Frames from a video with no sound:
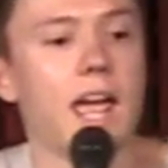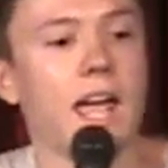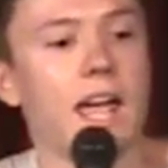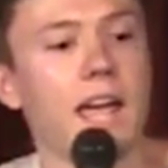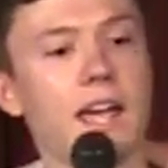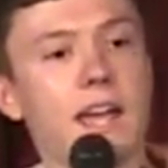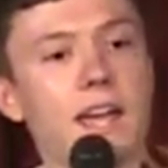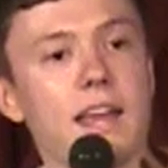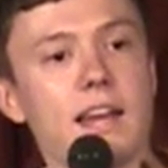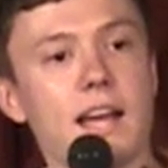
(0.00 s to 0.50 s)

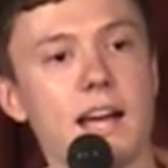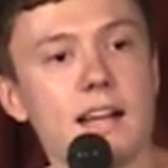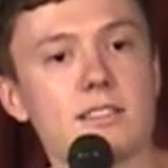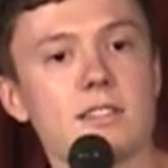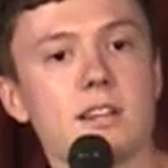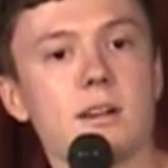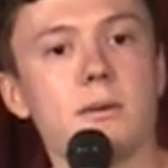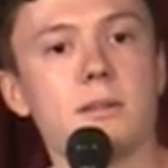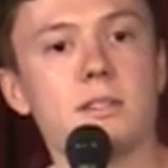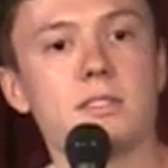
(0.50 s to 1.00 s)
And as
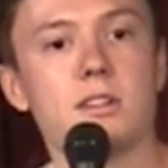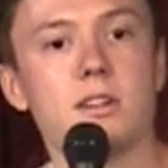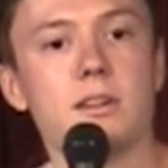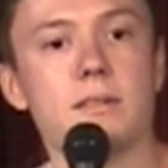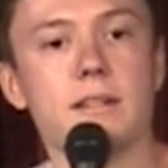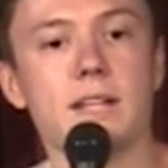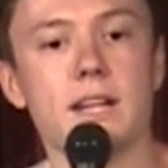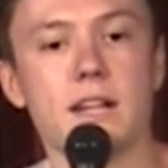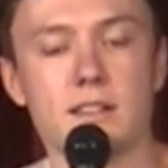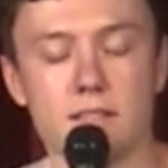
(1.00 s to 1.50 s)
I was
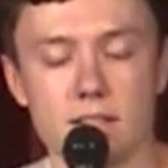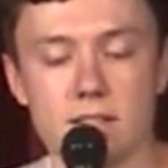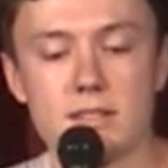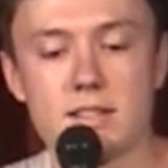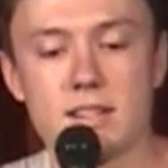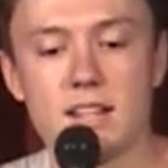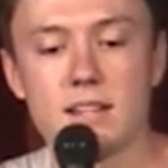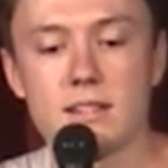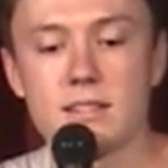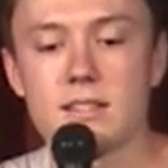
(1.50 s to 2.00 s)
over there, because it's
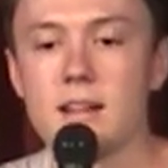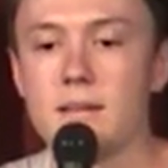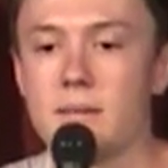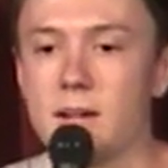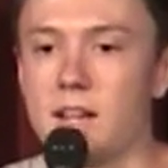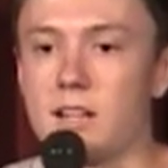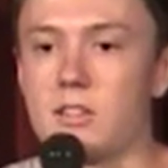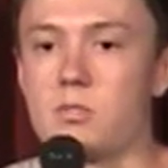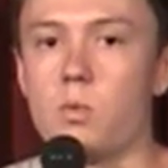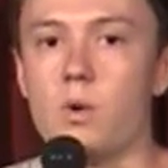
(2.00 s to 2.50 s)

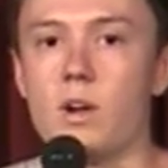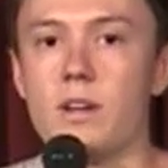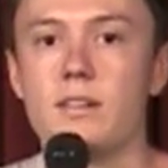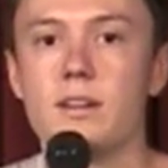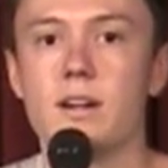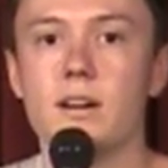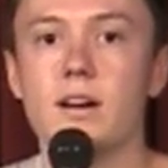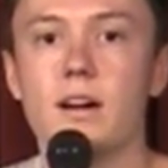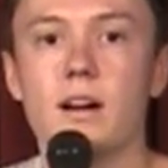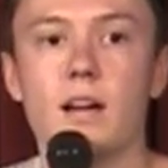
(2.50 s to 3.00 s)
Thanksgiving, it's
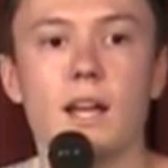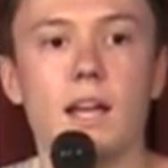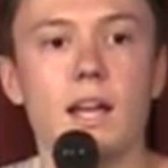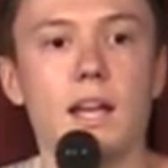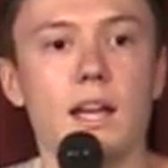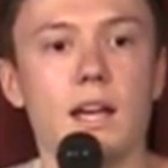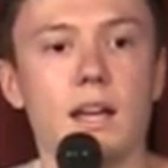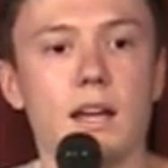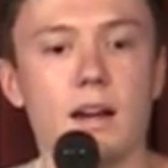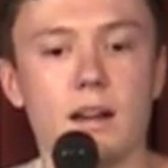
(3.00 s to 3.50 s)
winter,
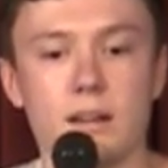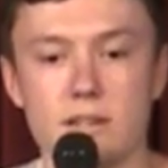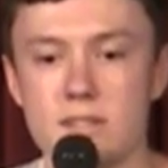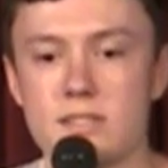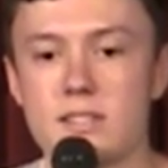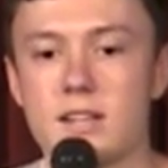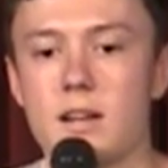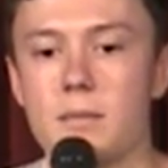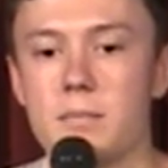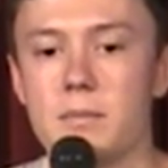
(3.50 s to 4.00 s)
I
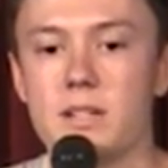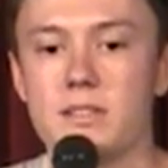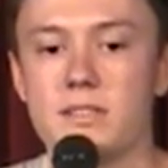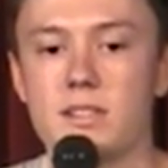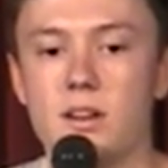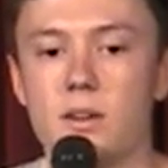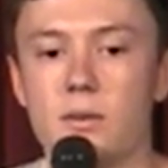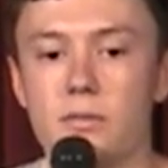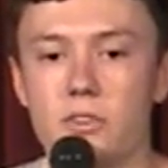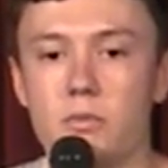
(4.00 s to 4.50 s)
just get
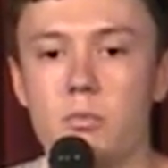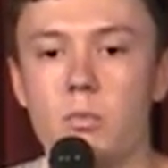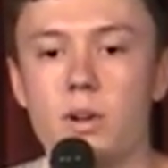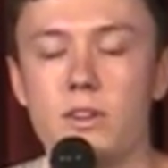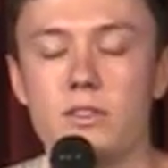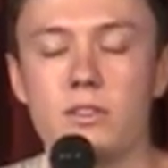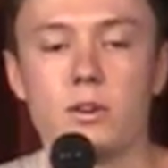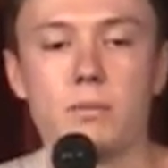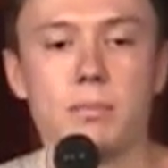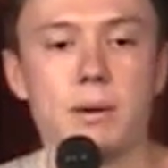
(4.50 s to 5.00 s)
myself some
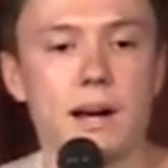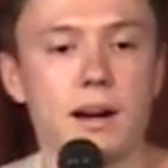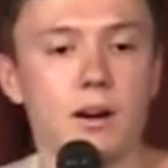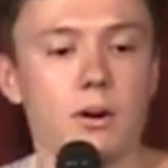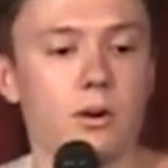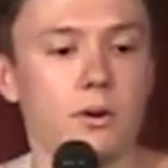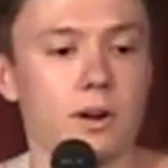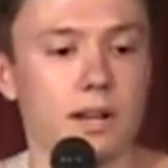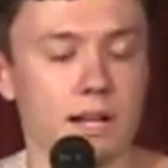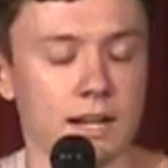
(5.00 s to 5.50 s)
winter
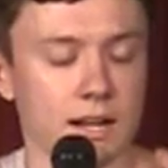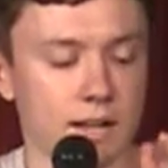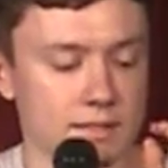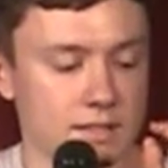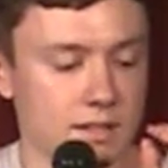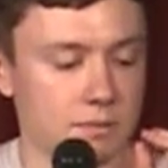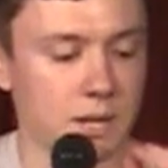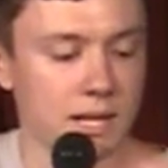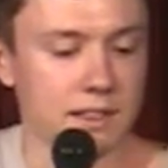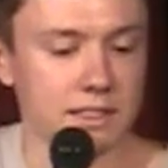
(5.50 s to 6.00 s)
apparel, and
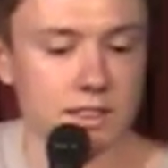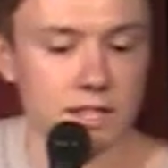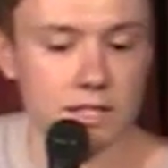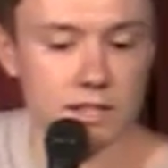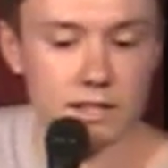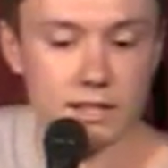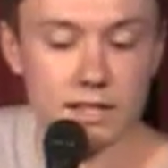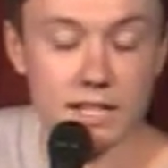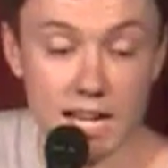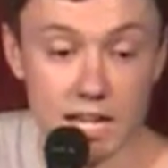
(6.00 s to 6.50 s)
as I'm at
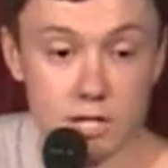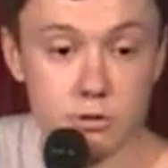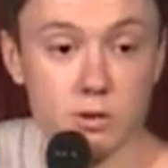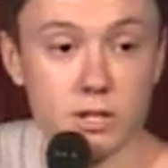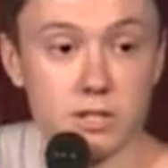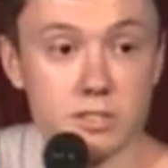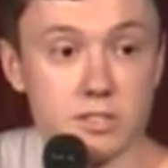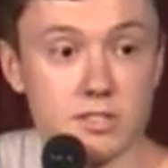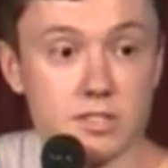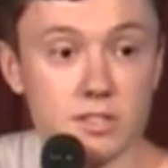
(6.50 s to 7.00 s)
the cash
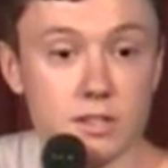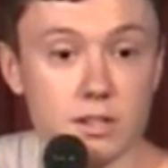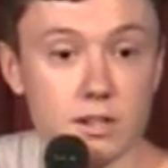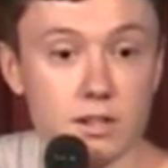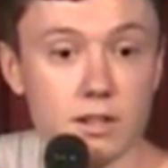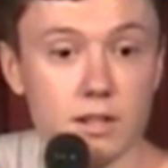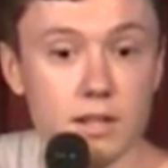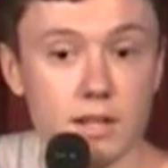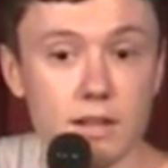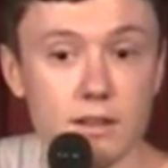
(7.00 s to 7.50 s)
register,
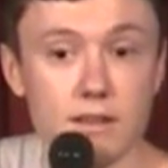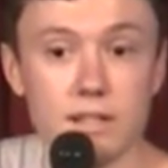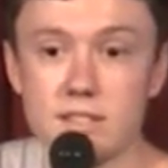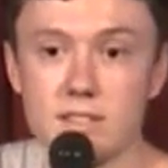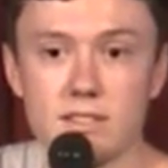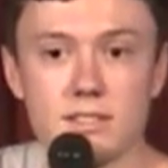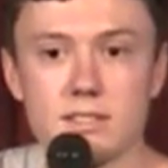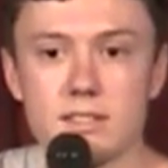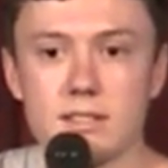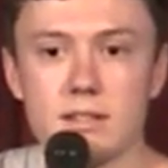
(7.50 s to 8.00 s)
like
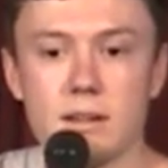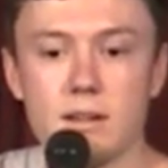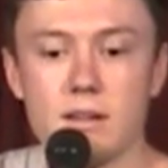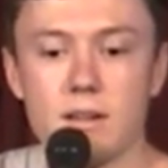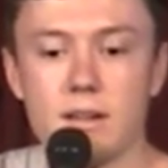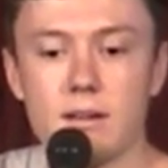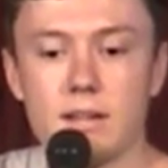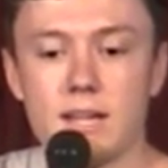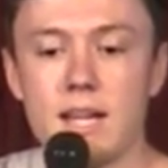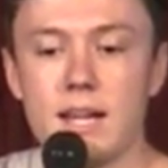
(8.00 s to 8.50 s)
just
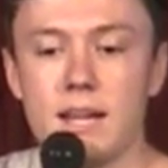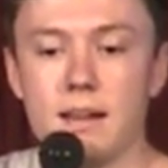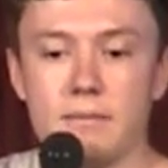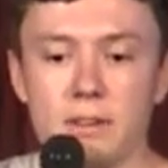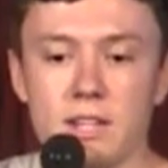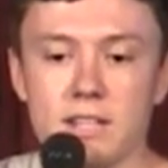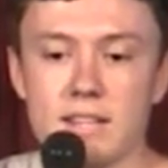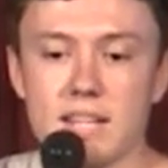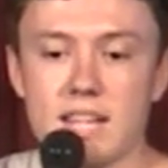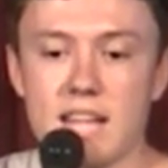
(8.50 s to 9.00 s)

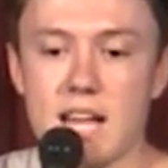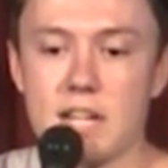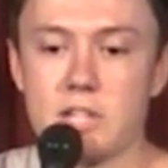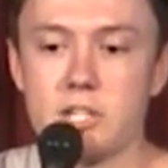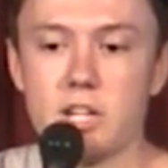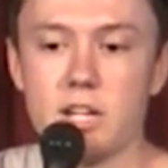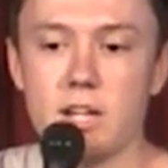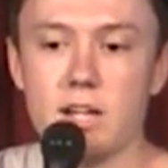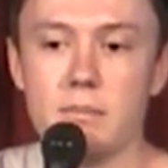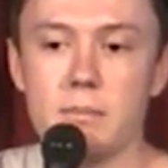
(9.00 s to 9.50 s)
giving the
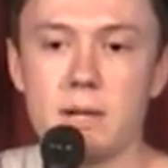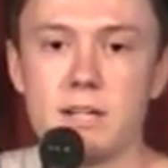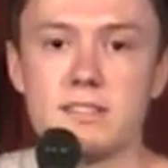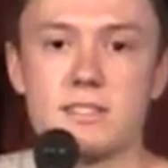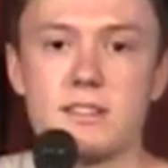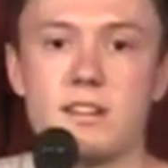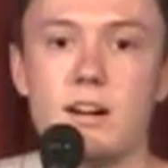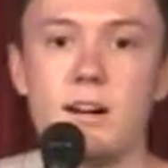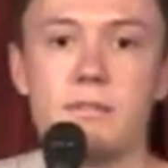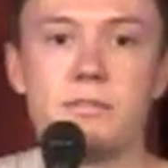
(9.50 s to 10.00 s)
cashier my
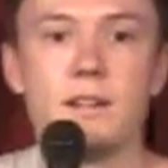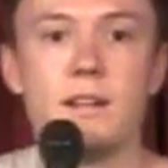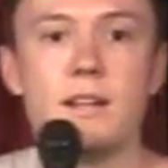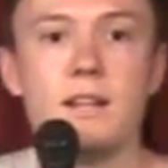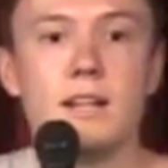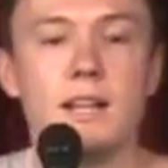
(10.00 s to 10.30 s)
stuff,